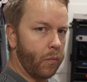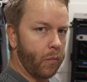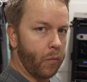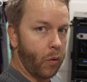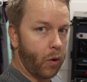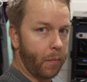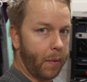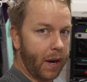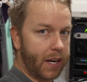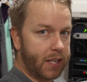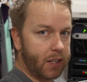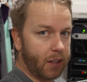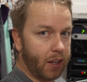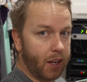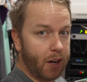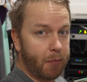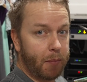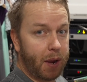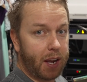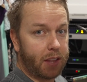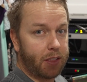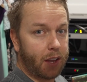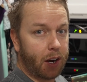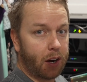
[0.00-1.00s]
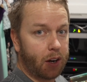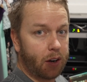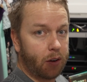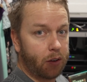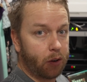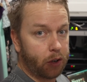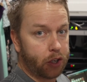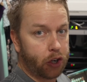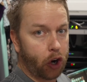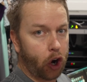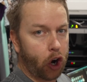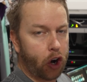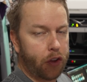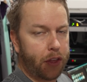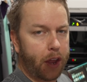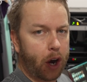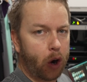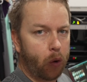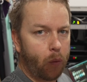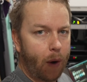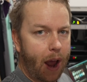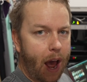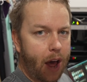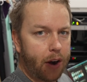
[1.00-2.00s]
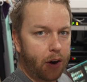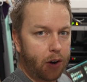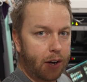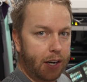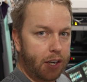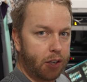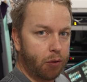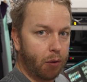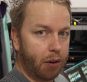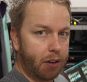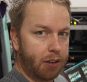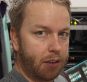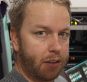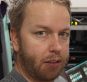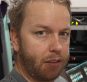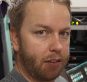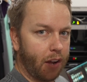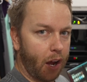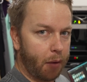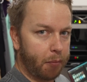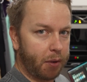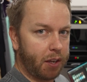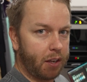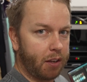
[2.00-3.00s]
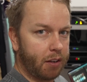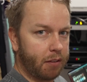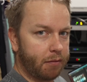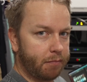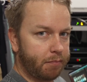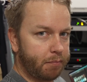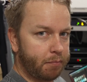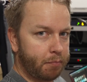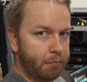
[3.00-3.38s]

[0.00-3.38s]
We're basically gonna make their, or turn their router into a dummy